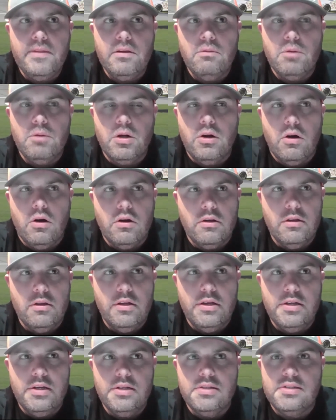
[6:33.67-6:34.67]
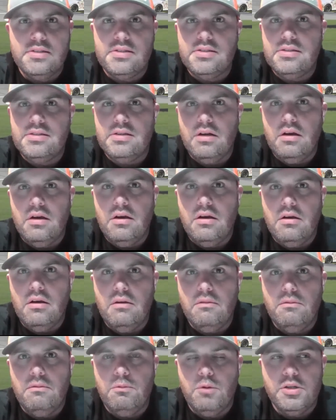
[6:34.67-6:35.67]
regardless
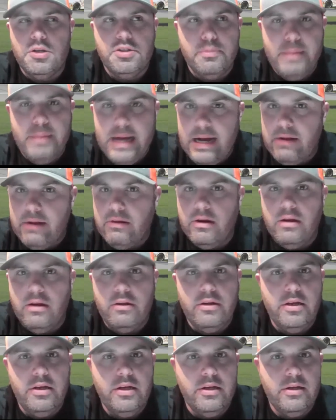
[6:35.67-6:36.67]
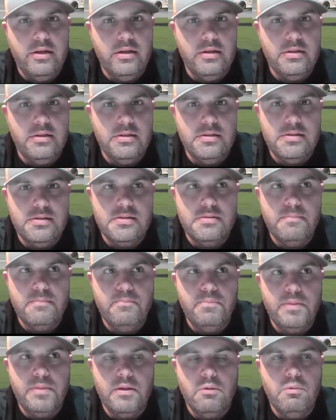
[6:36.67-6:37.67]
of what your background is,
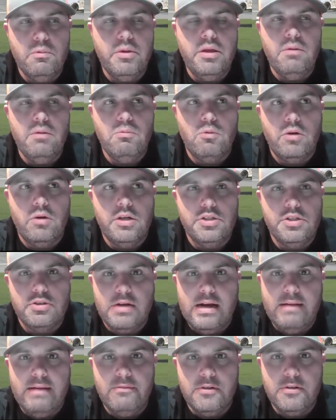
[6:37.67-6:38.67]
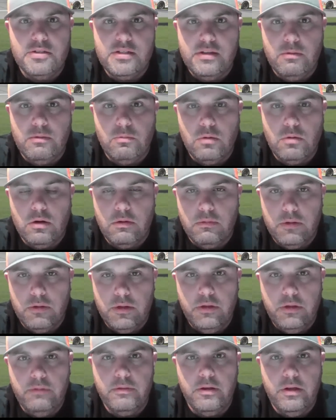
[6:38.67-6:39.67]
we want drivers that work
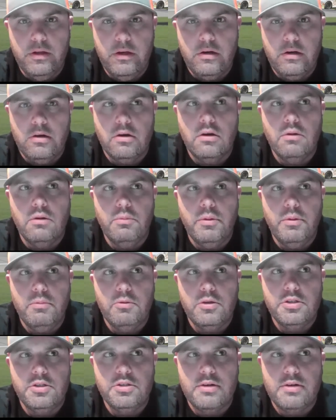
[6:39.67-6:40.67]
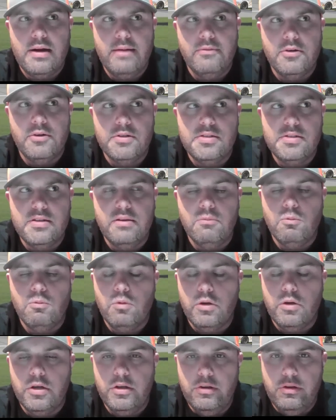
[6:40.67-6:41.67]
really, really hard. We want drivers that
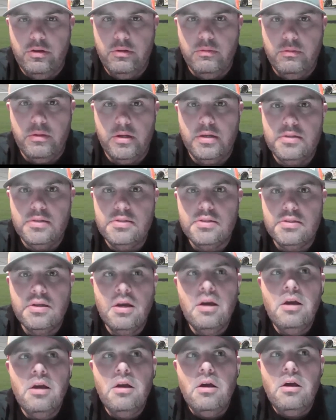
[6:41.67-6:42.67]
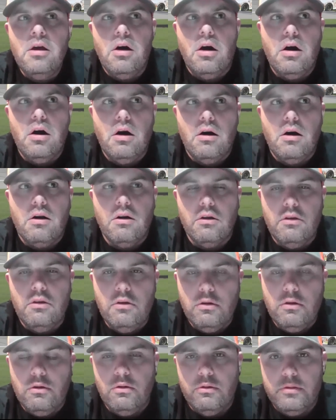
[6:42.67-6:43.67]
want to do this. Our
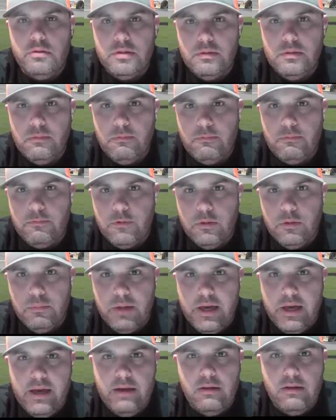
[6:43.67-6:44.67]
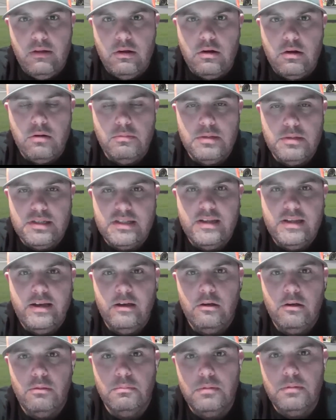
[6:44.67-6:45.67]
goal from KLR was to
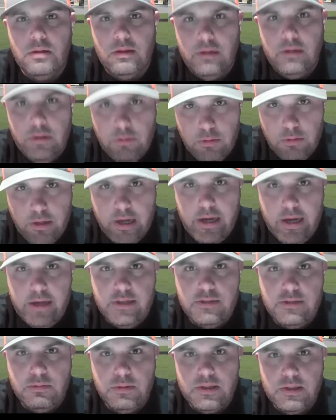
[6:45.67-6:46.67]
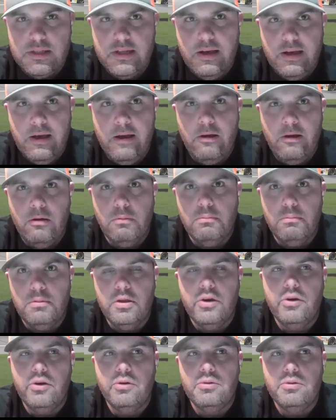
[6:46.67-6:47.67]
help the little guys, was to help
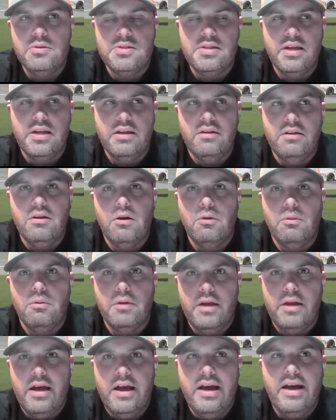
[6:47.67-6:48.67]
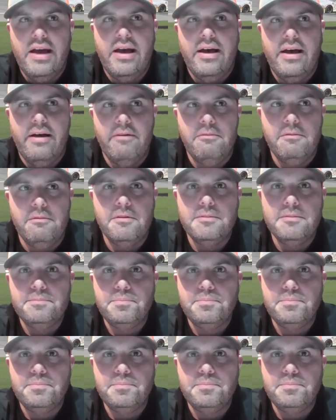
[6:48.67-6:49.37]
those that don't have